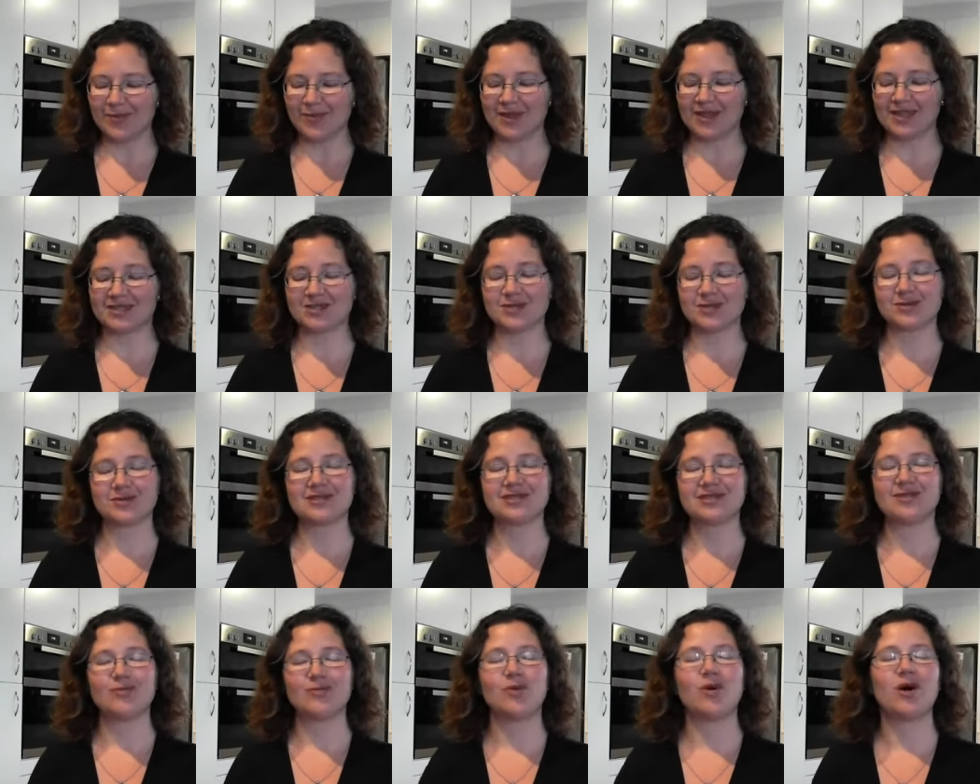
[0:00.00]
It's
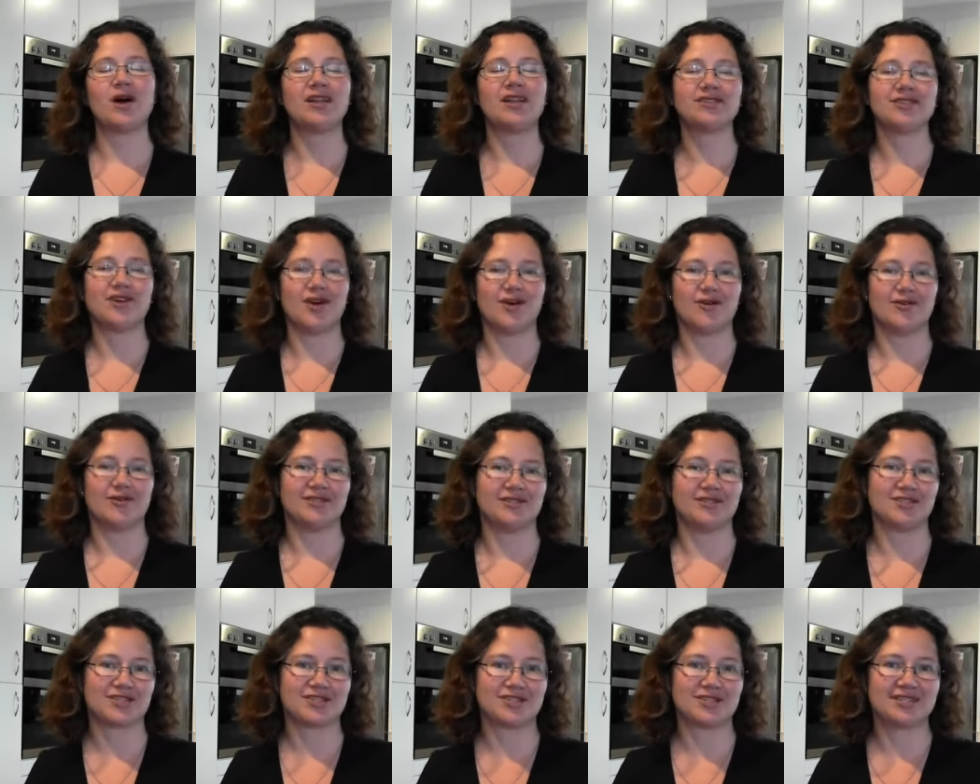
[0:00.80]
also wild
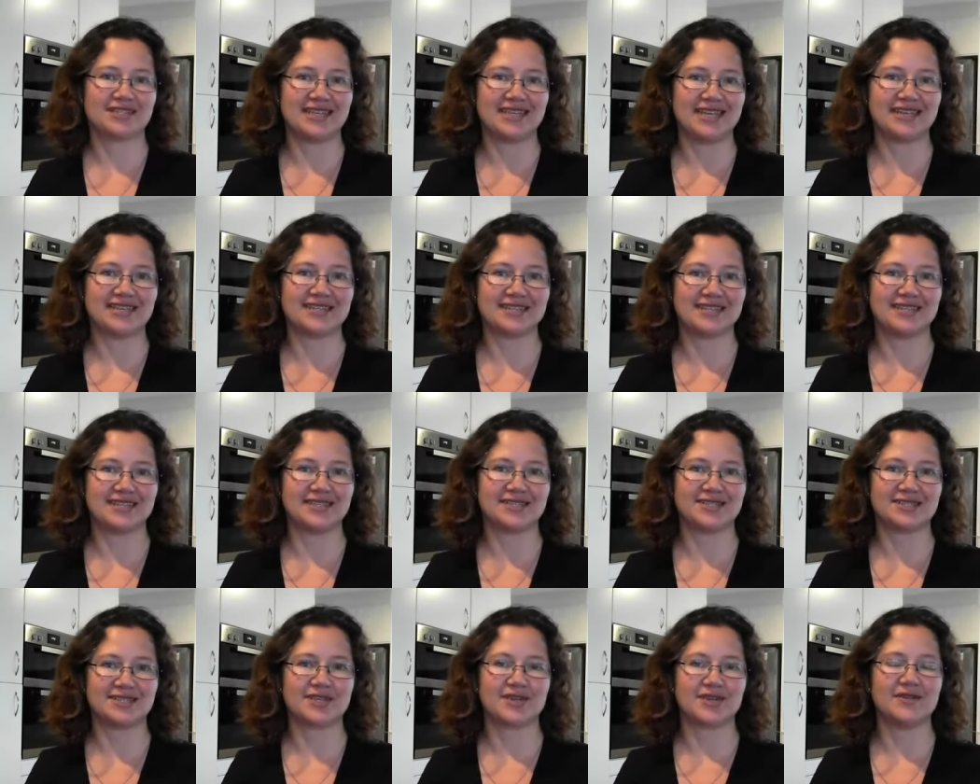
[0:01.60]
orange
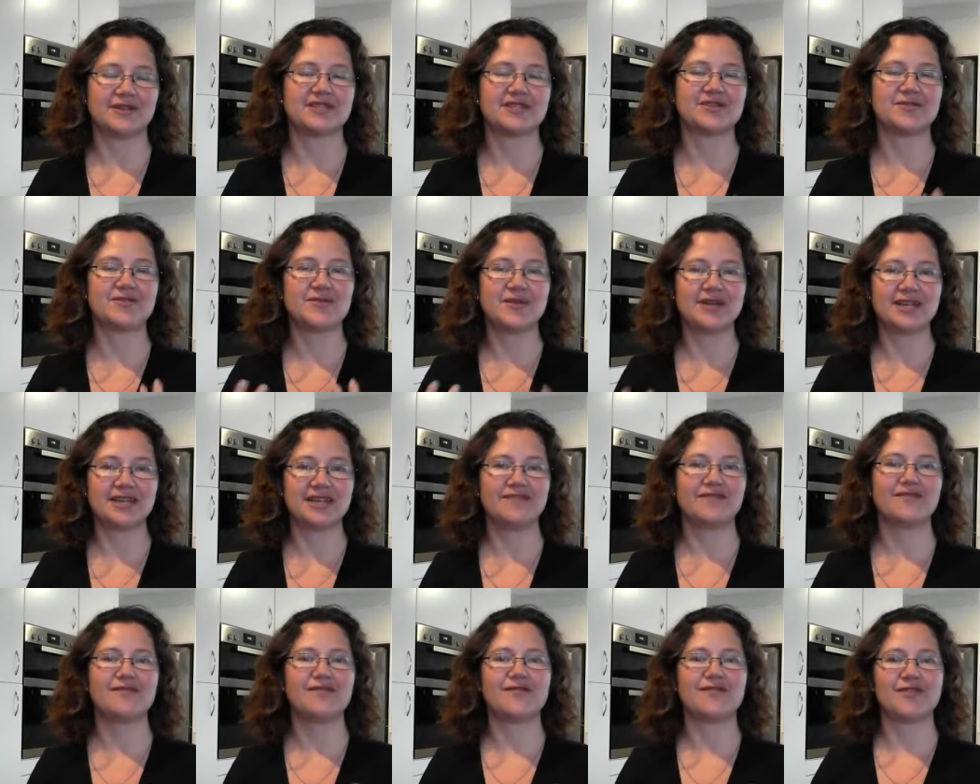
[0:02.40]
scented, so it's a
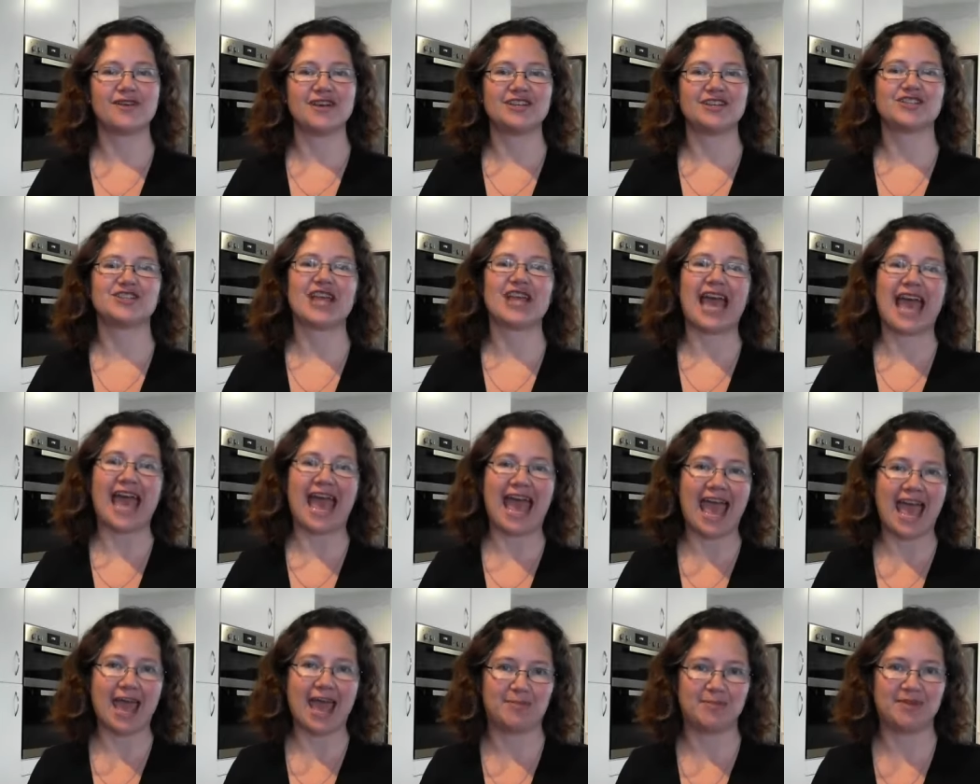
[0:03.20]
really fresh,
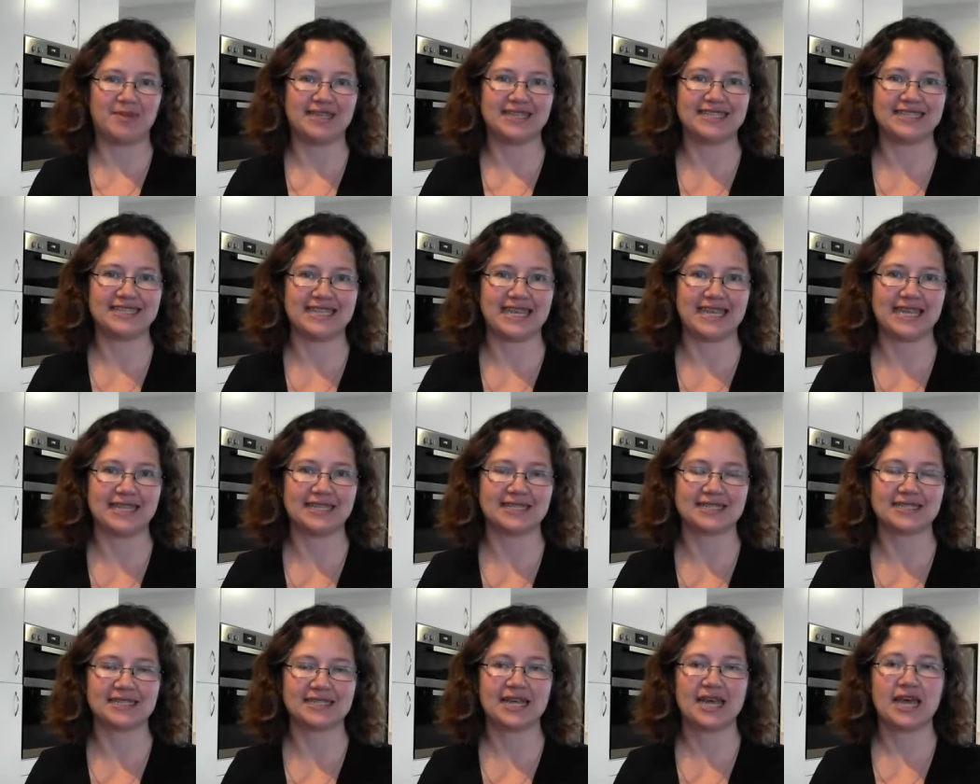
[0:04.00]
happy
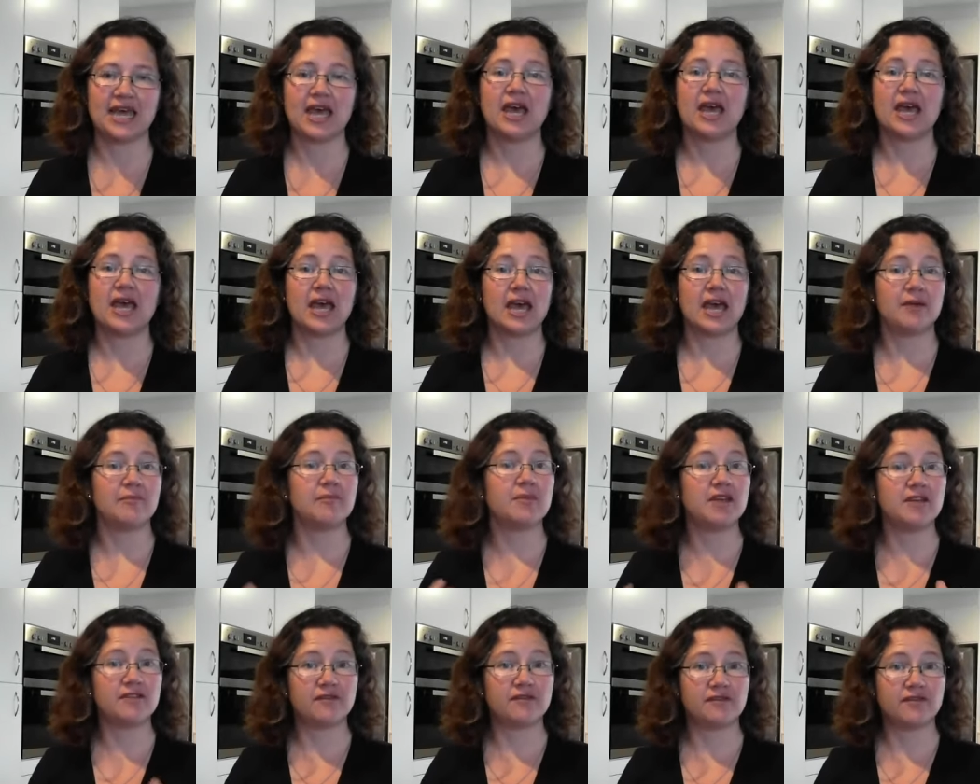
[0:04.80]
scent.
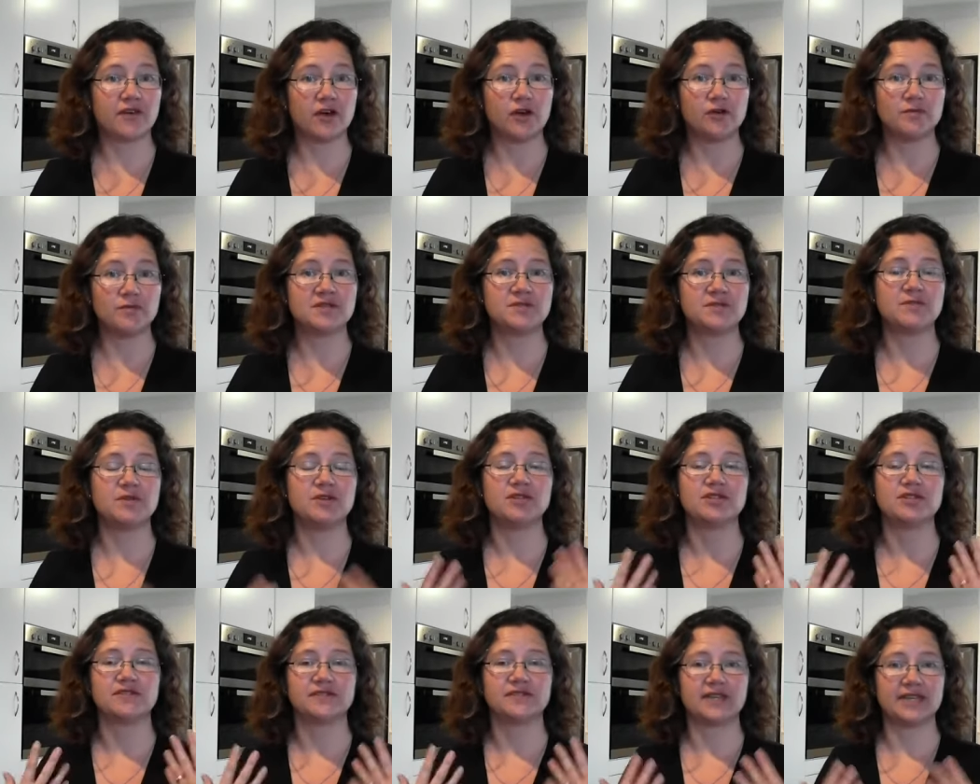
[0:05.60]
It foams
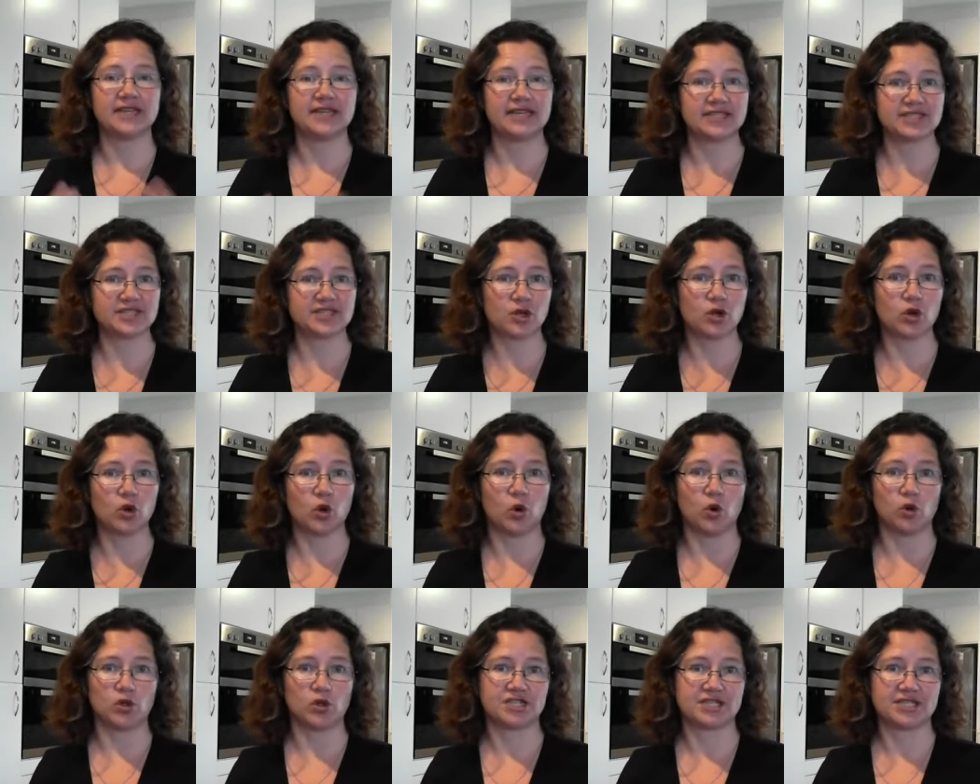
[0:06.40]
beautifully. It's
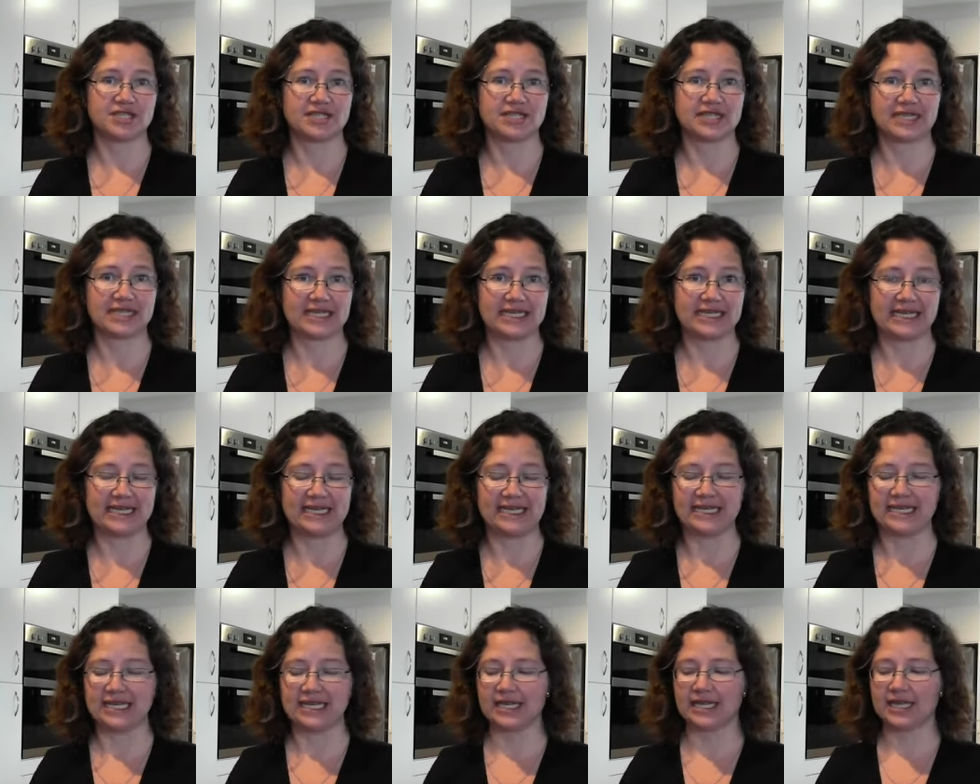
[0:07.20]
gorgeous at
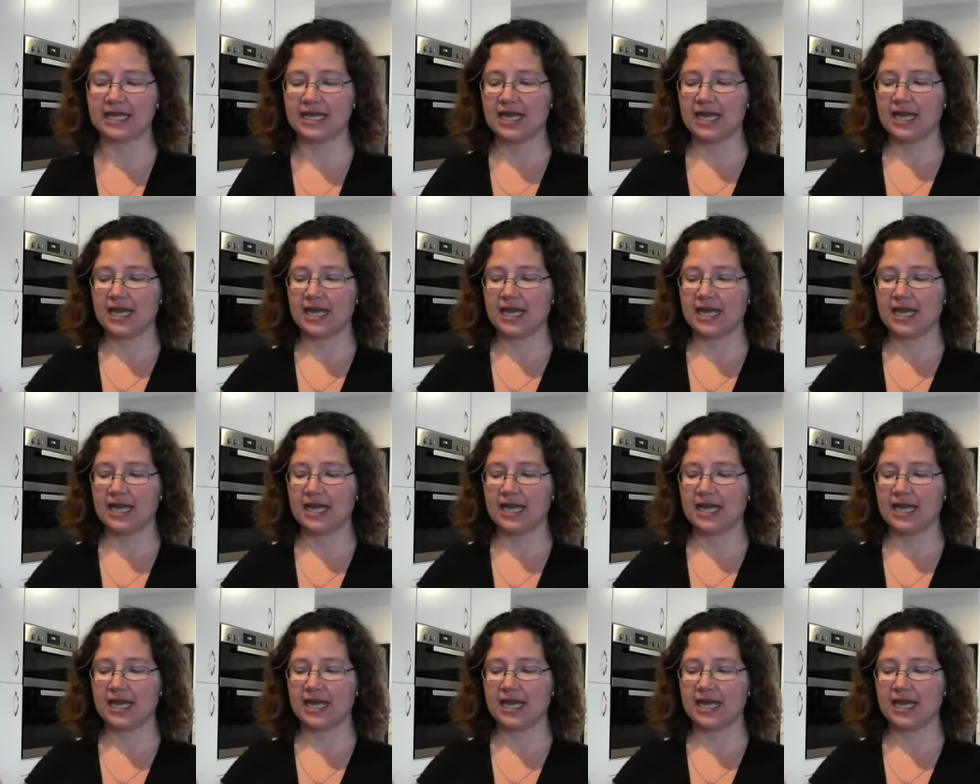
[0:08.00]
cleaning.